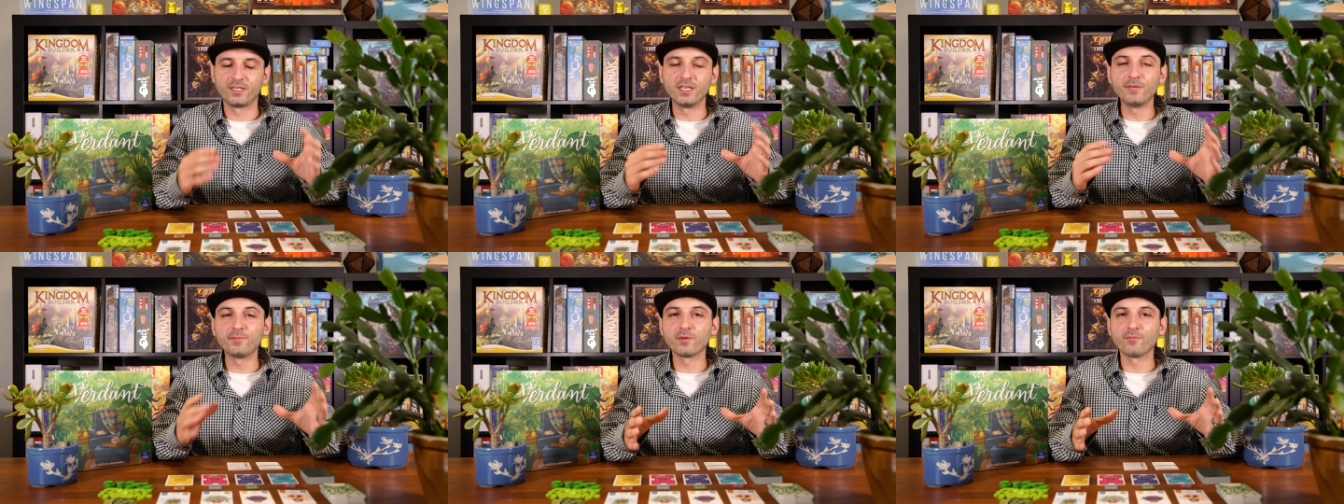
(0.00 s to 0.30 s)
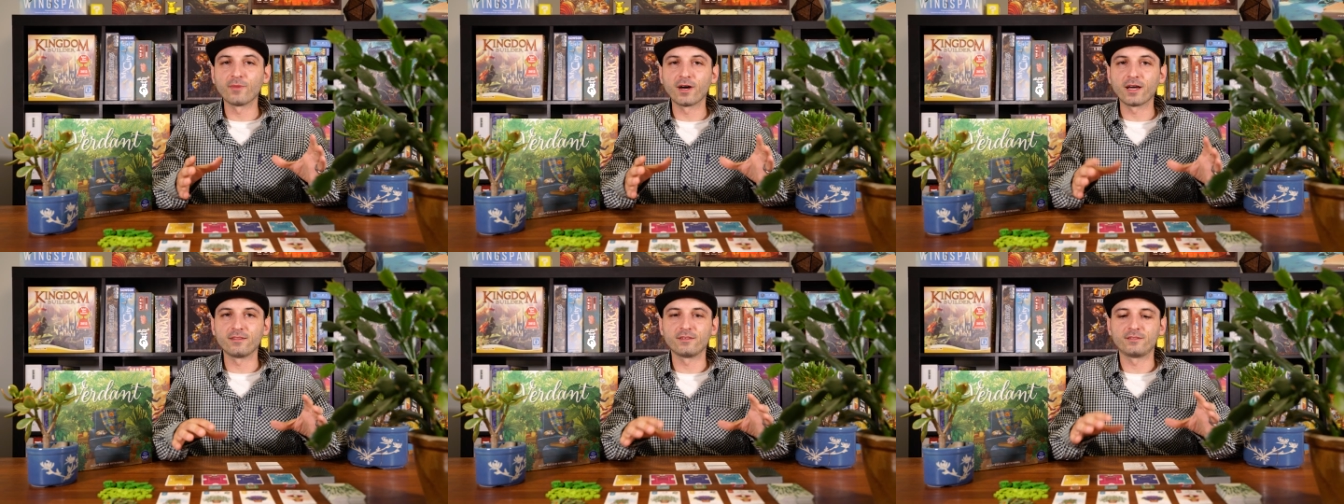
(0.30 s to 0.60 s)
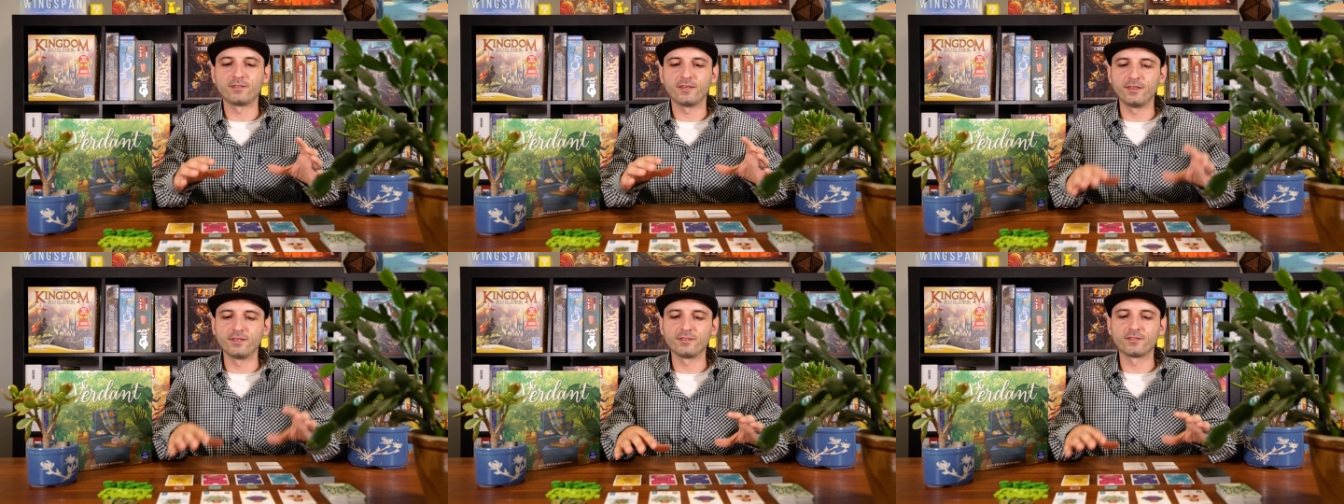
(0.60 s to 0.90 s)
Keep in mind
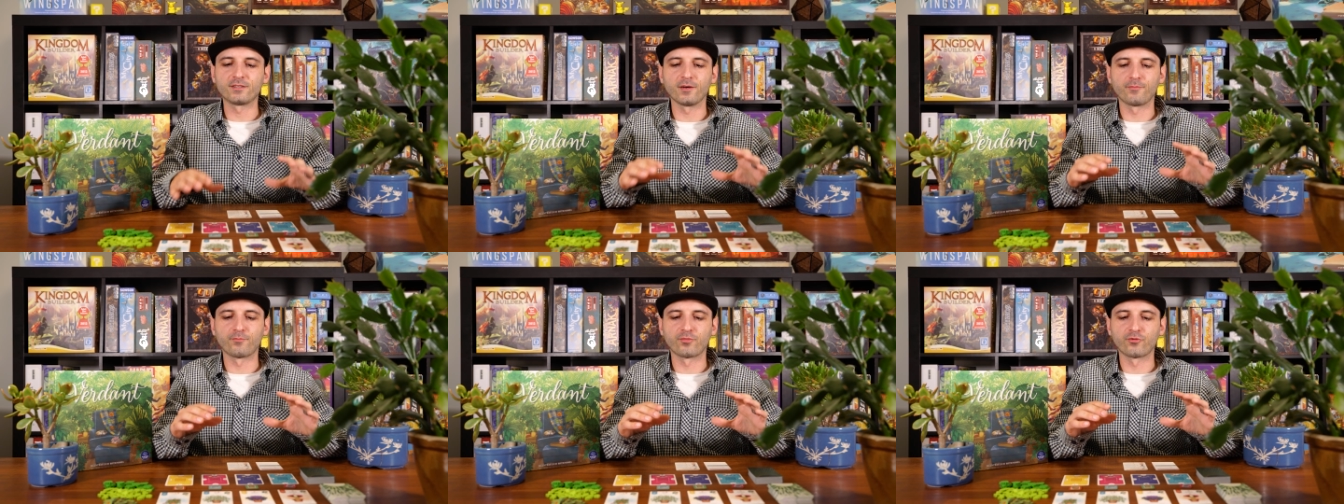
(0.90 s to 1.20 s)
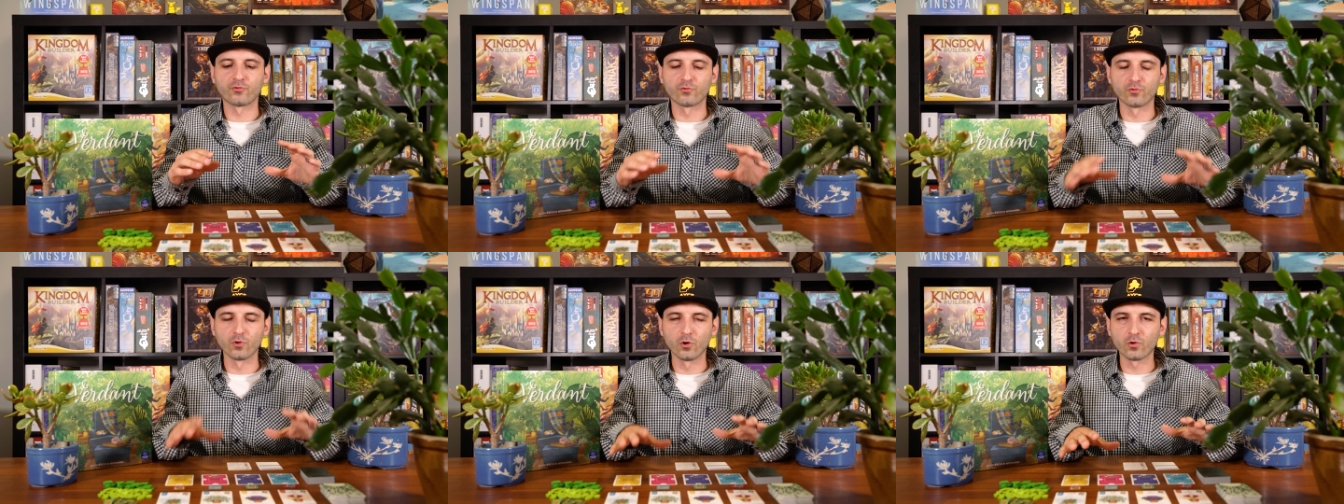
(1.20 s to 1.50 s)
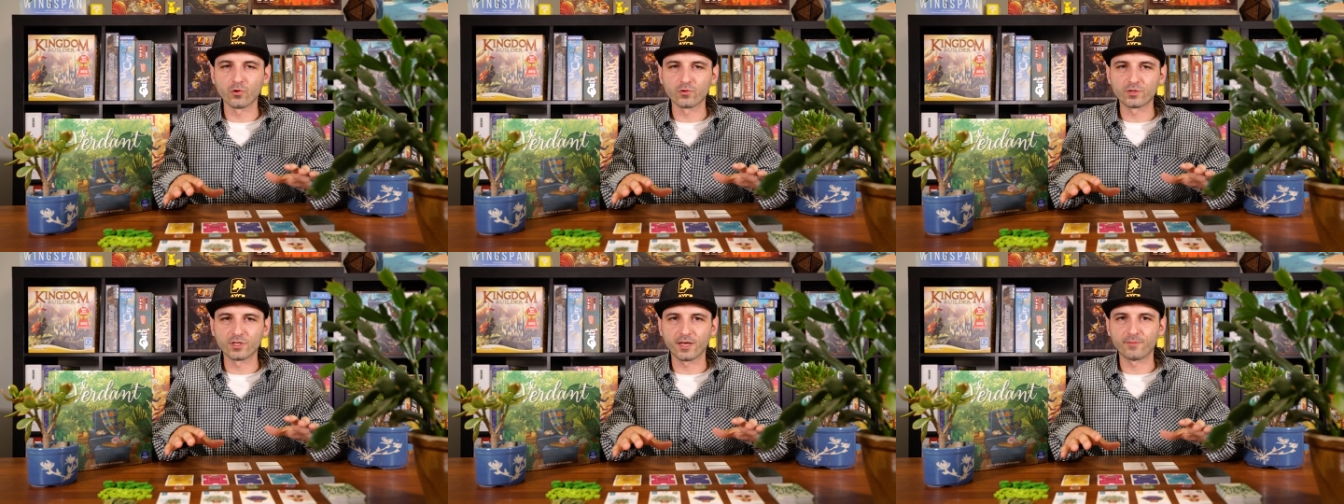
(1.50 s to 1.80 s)
this is a
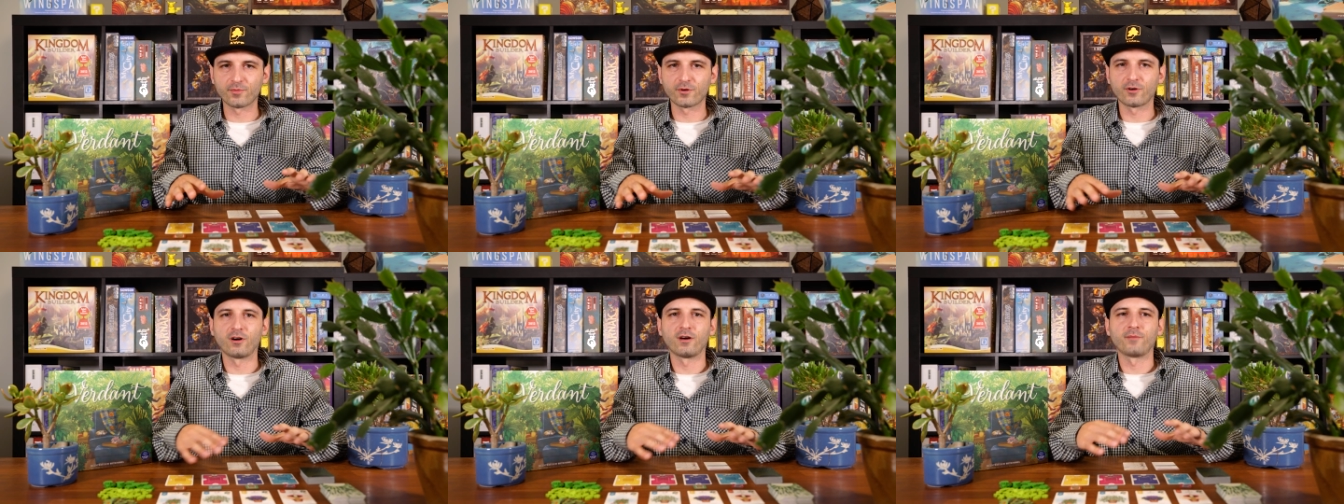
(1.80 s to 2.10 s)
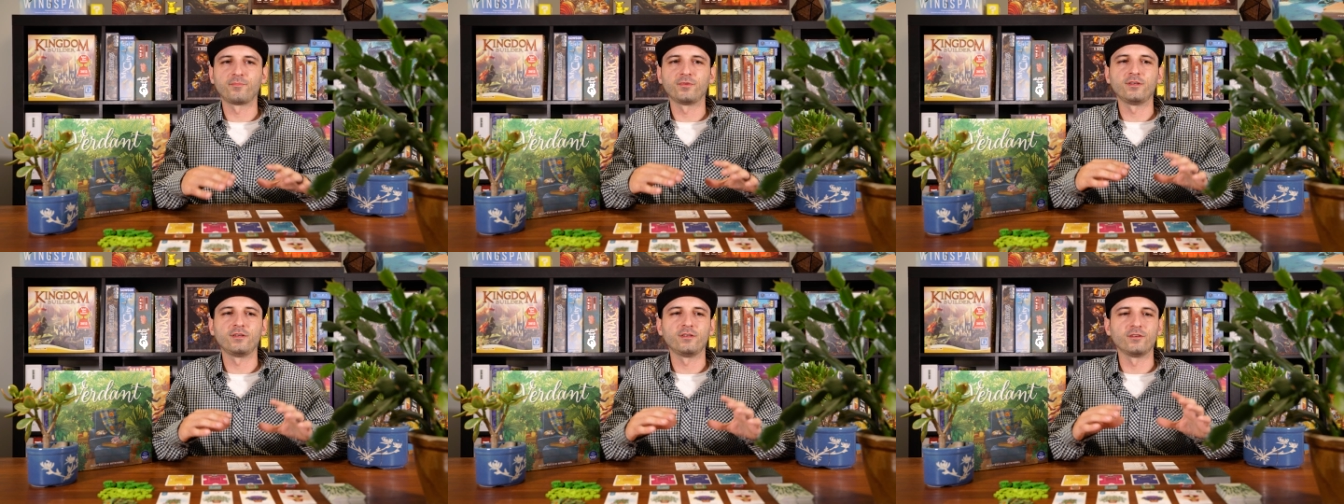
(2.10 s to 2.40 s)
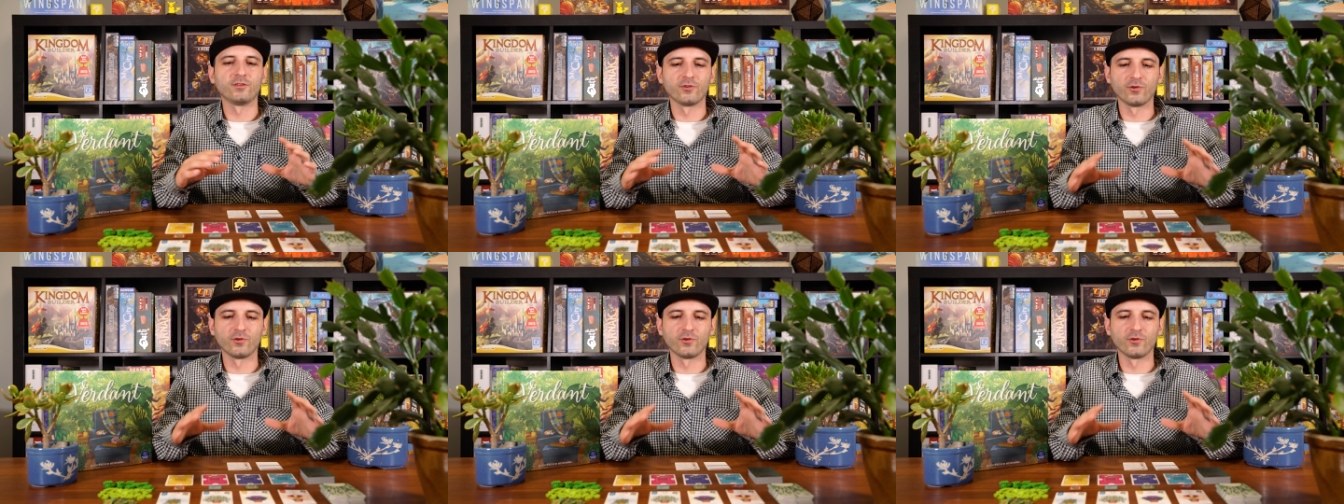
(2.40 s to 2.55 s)
prototype copy.